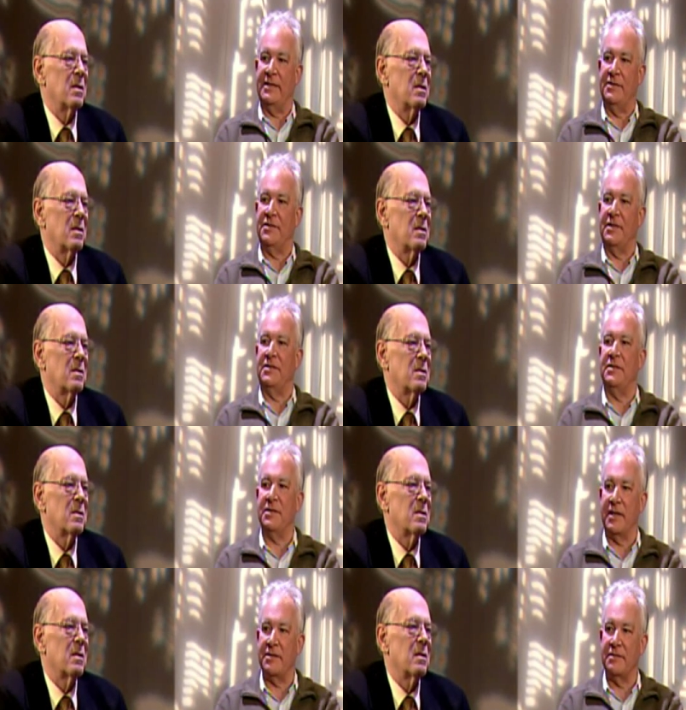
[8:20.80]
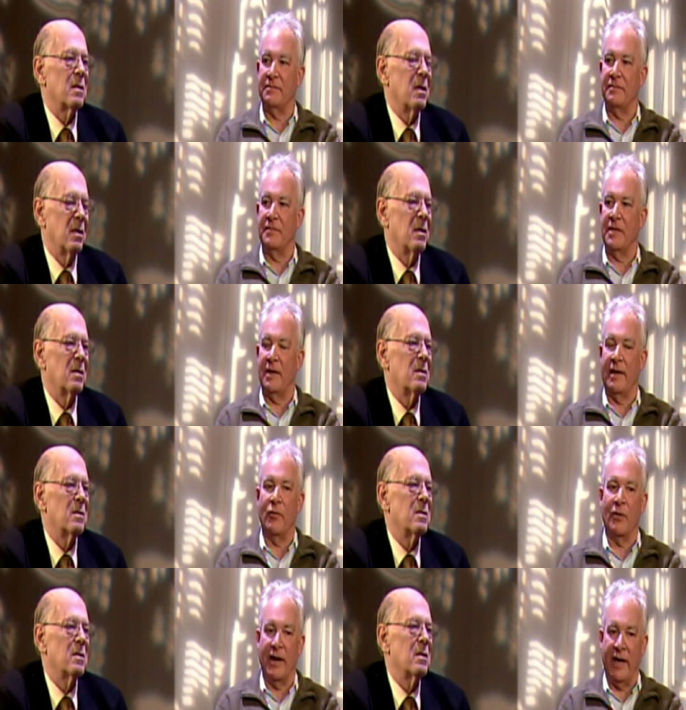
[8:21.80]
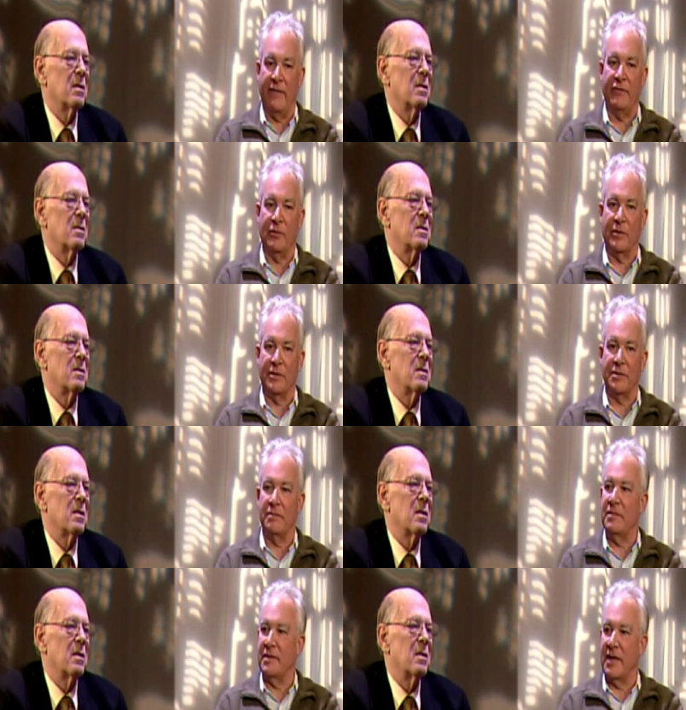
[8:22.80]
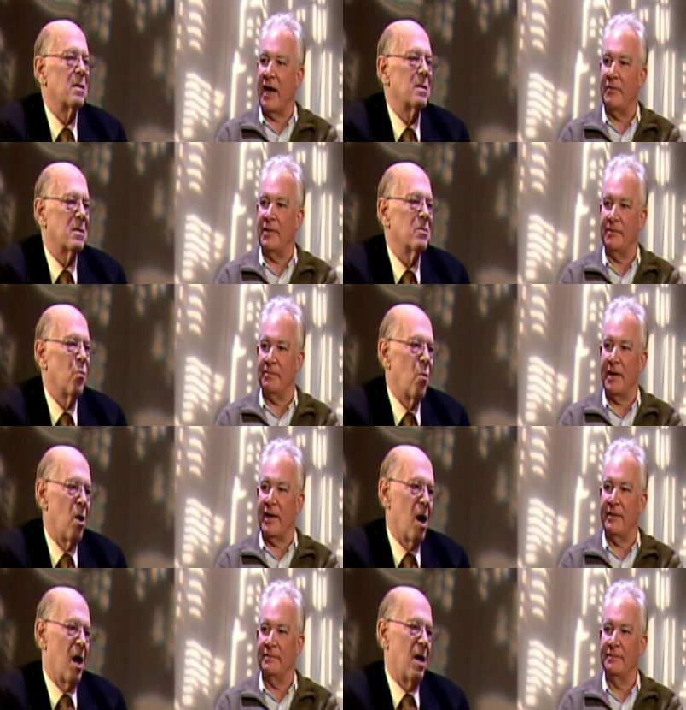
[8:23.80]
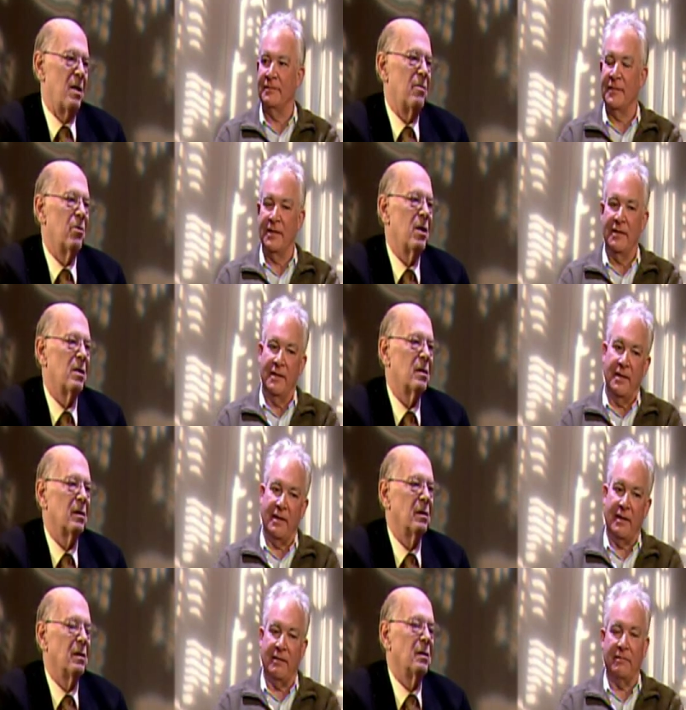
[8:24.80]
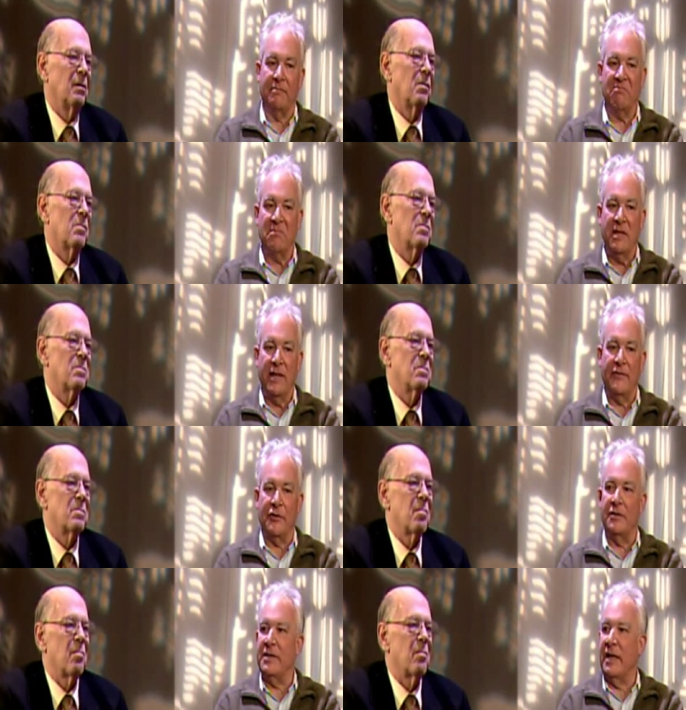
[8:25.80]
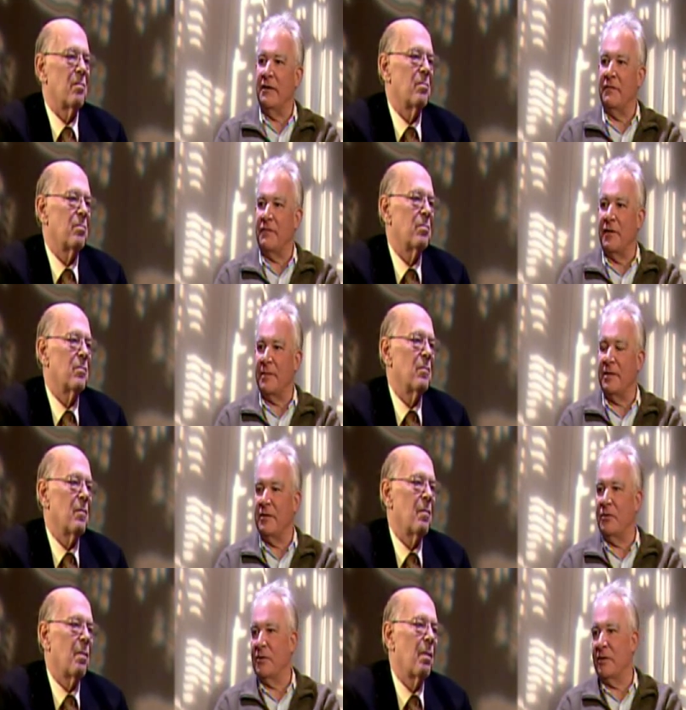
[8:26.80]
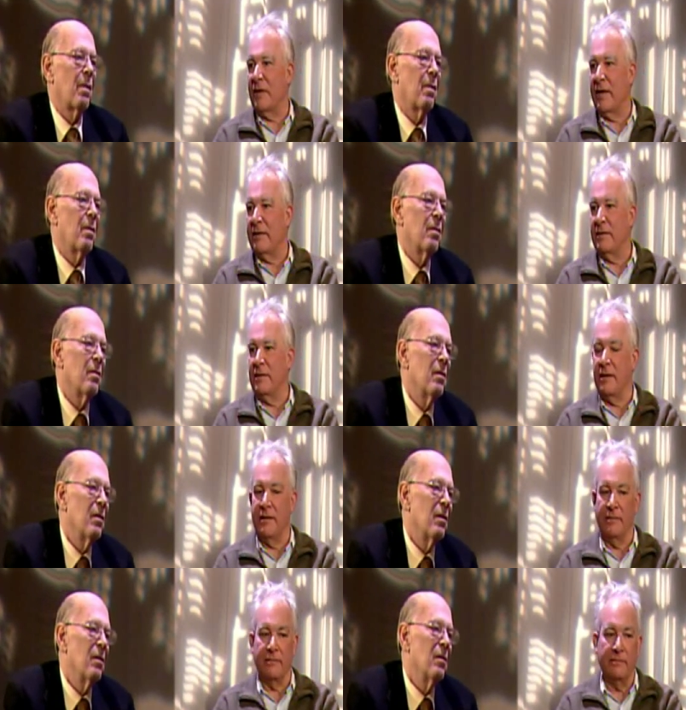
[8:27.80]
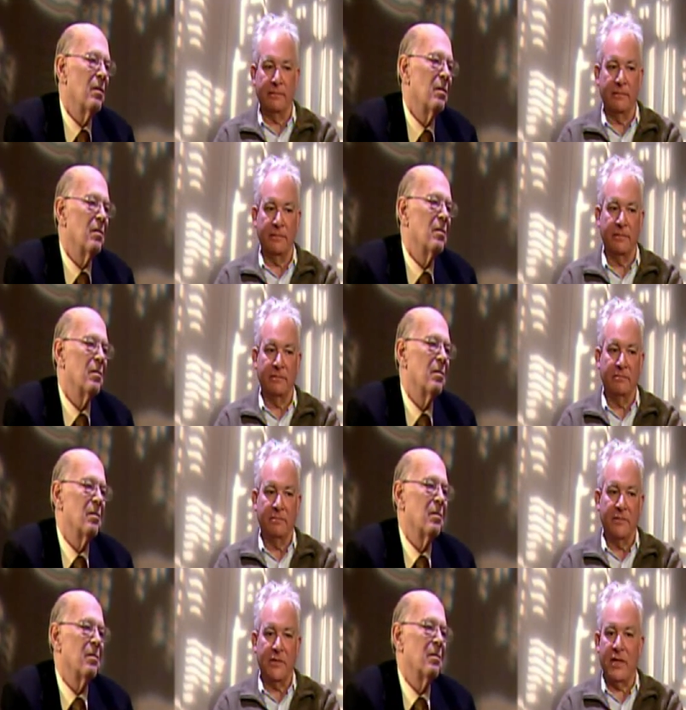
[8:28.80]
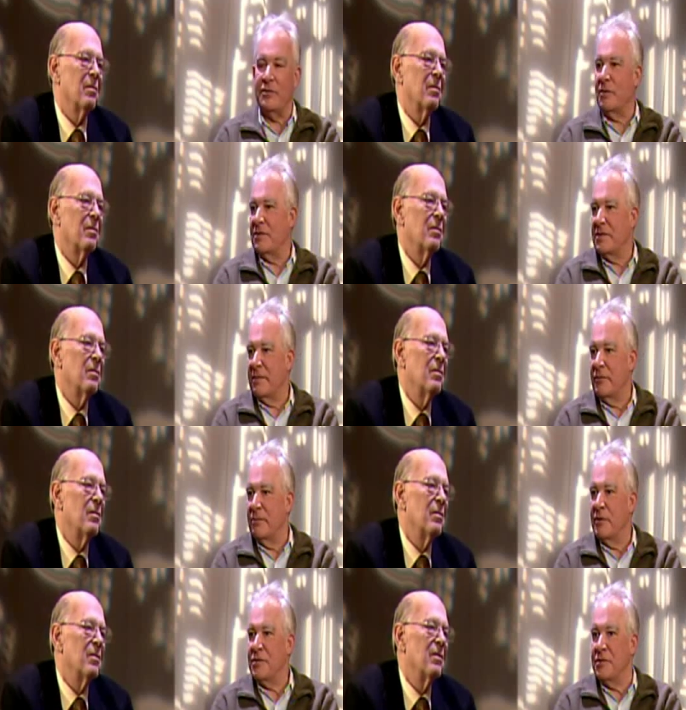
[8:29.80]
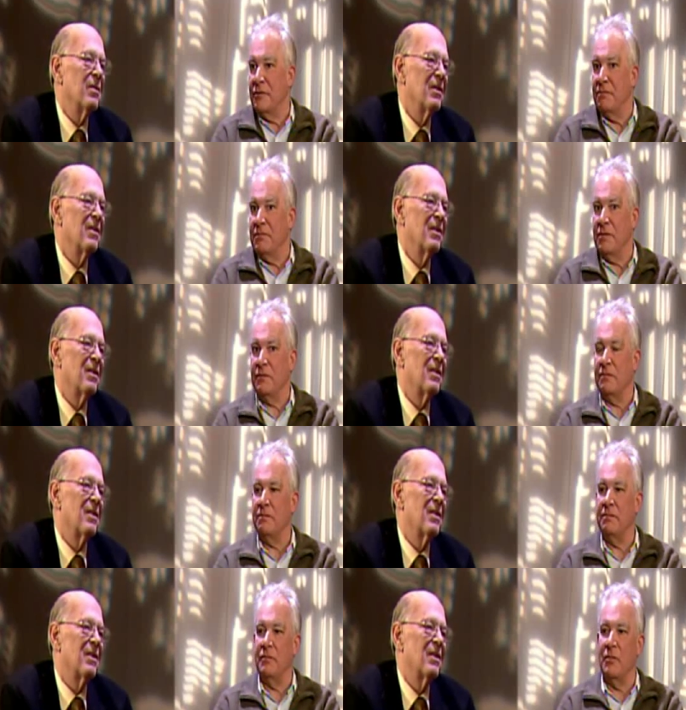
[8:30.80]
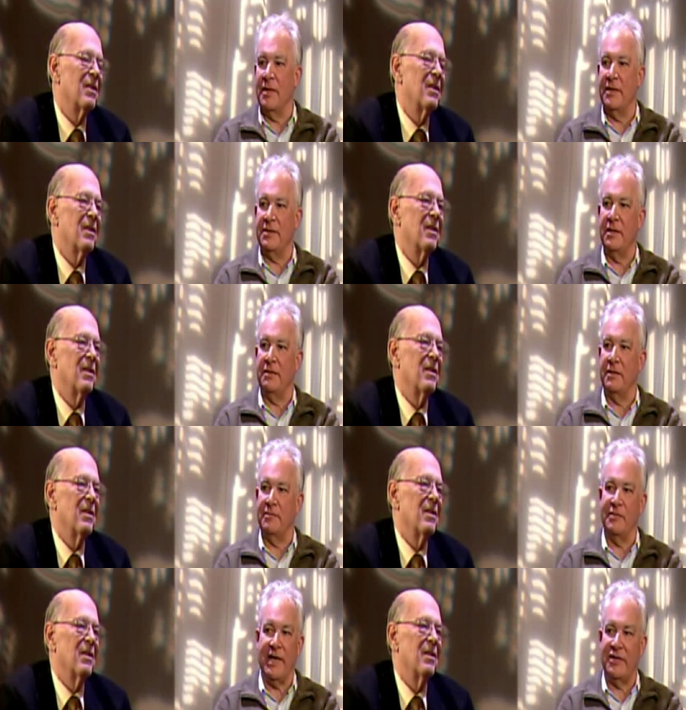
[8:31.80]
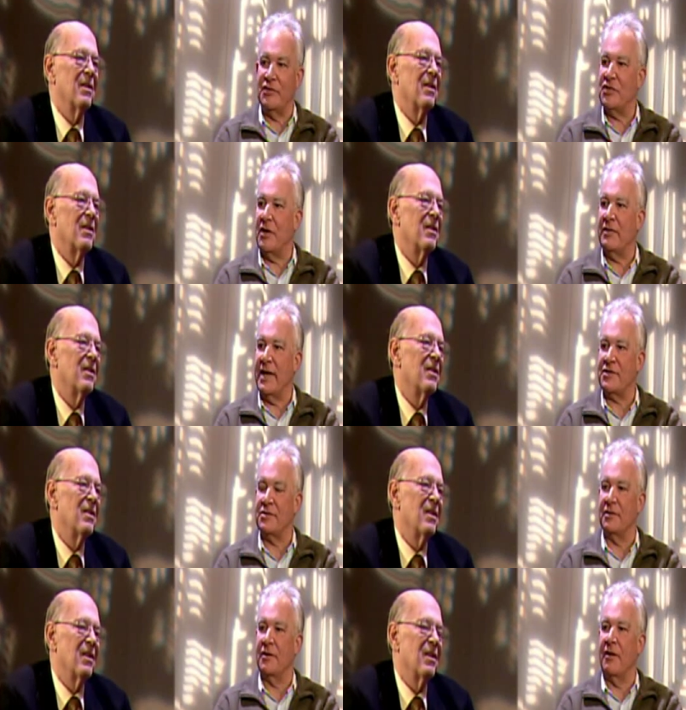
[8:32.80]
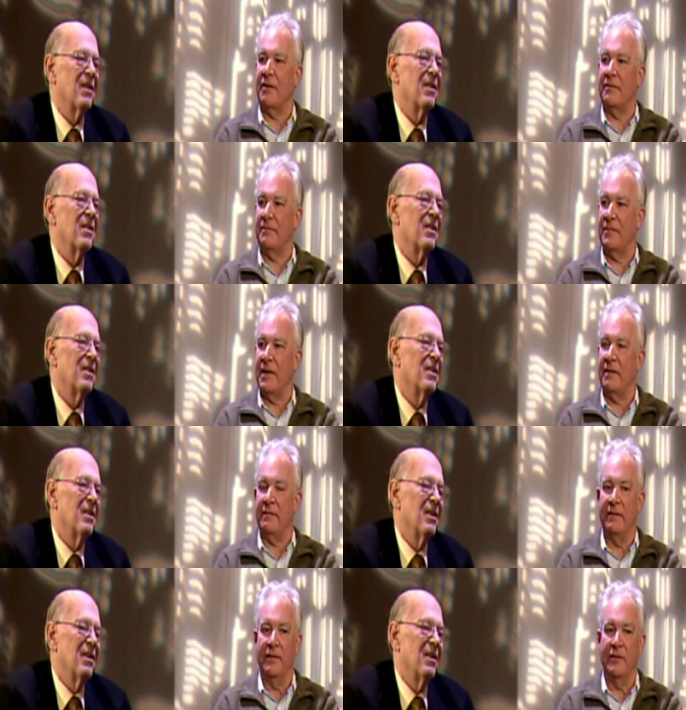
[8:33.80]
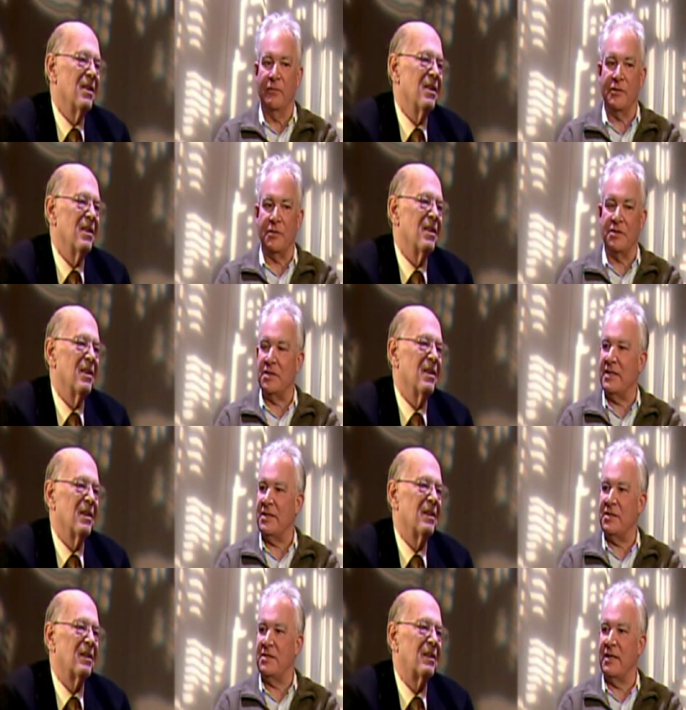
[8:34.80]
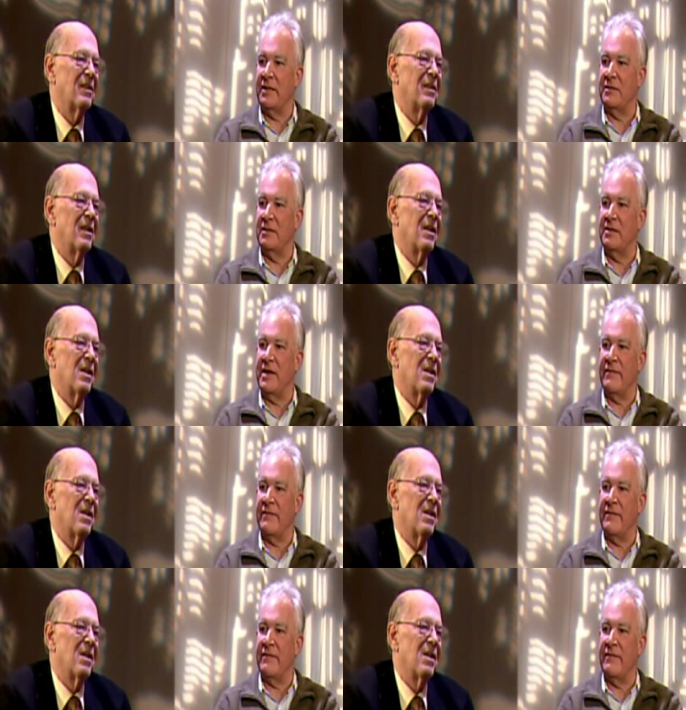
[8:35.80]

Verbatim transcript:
Speaker 1: 1966 uh-huh. uh, or afterwards got one. By, right, right. And if you couldn't get a deferment, you were like, um, say, George W. Bush. You you went into the Texas Air National Guard and which was an easy ticket to